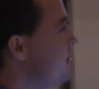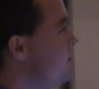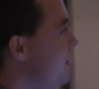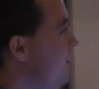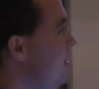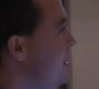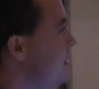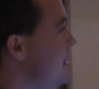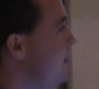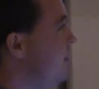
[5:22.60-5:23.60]
as one of the
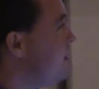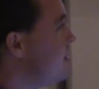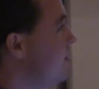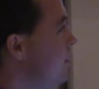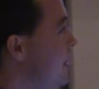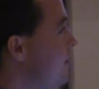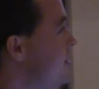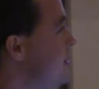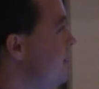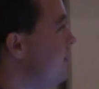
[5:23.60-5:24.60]
examples that
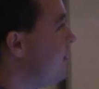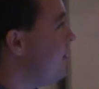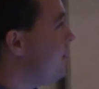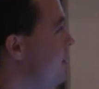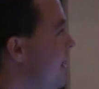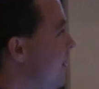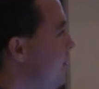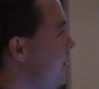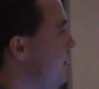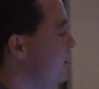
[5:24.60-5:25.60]
was difficult for the
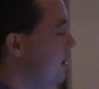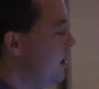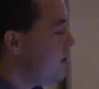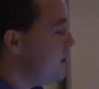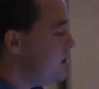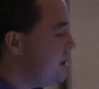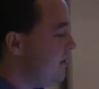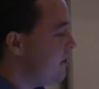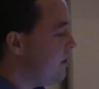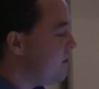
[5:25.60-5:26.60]
algorithm to
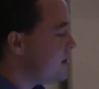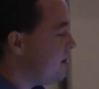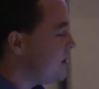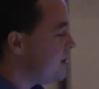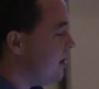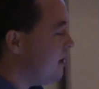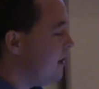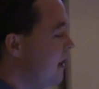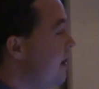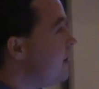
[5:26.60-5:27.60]
achieve good results in.
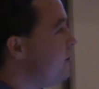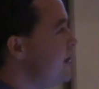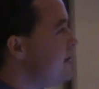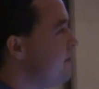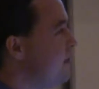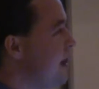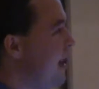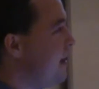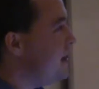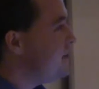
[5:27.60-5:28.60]
The reason for
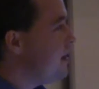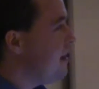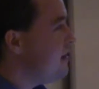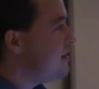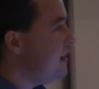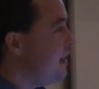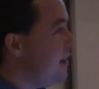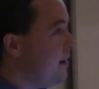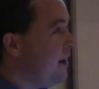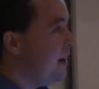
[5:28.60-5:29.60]
that is because
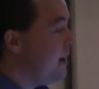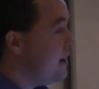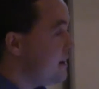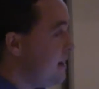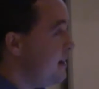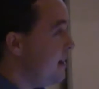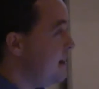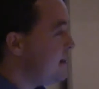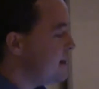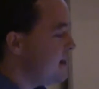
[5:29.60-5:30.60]
it is an
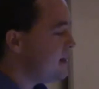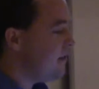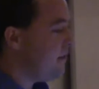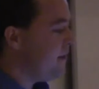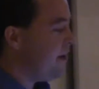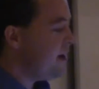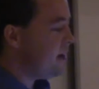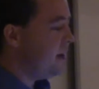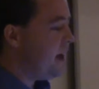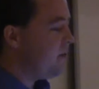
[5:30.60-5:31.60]
instance of a very
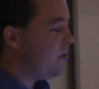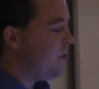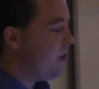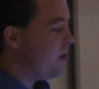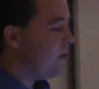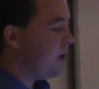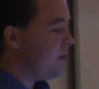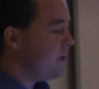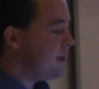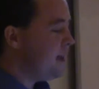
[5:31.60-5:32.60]
delayed reward where you
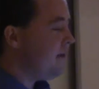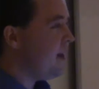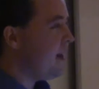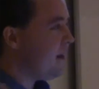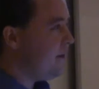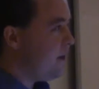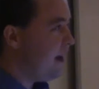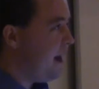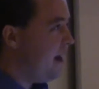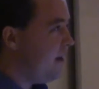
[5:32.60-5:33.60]
receive it at the
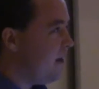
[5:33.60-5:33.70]
very end